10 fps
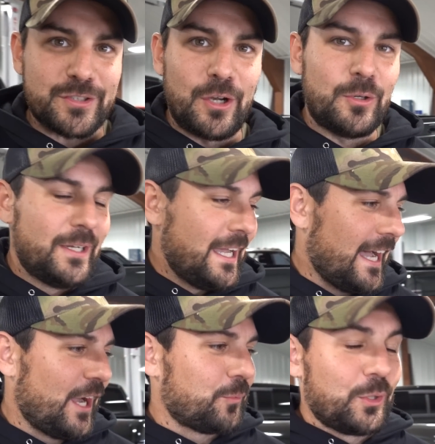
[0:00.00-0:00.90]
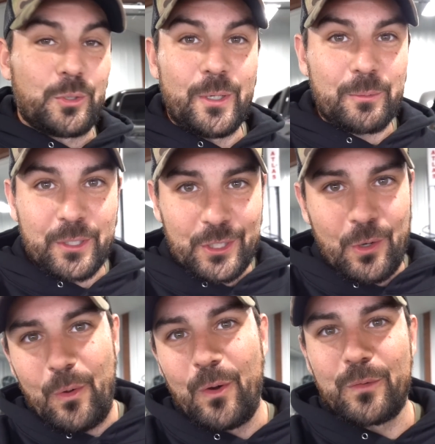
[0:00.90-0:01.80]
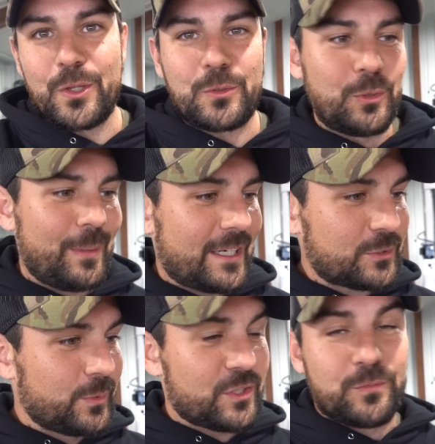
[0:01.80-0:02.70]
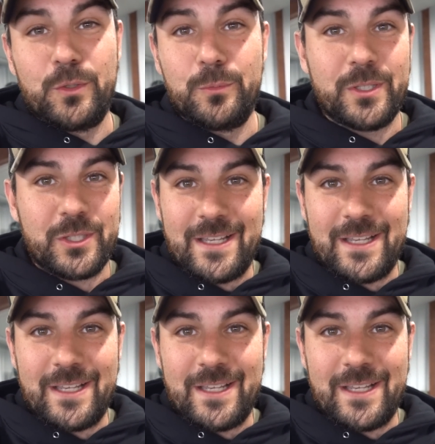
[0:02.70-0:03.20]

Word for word: So uh, real quick, we're gonna go over the toolbox, what it's filled with.